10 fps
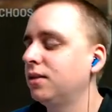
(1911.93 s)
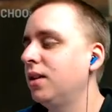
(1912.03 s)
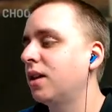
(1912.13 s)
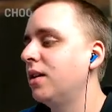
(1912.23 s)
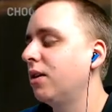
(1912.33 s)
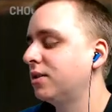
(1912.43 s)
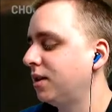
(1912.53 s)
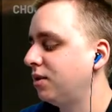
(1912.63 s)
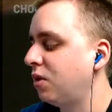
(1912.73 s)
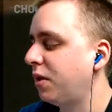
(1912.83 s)
Nick
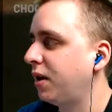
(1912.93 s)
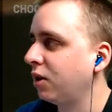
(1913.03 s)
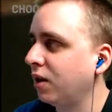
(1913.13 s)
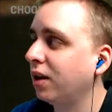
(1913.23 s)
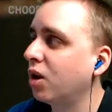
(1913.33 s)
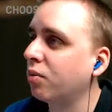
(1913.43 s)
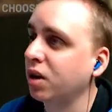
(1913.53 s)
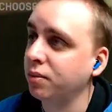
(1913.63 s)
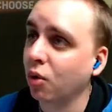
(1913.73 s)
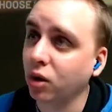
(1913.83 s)
Nelson, who I think graded out
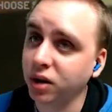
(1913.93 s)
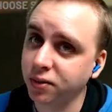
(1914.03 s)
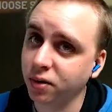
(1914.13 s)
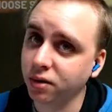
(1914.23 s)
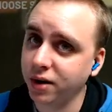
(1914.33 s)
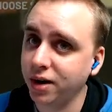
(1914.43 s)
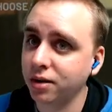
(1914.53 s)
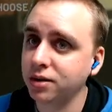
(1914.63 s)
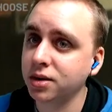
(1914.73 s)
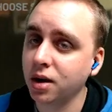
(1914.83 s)
pretty poorly for the
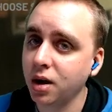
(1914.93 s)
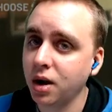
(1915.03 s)
Raiders.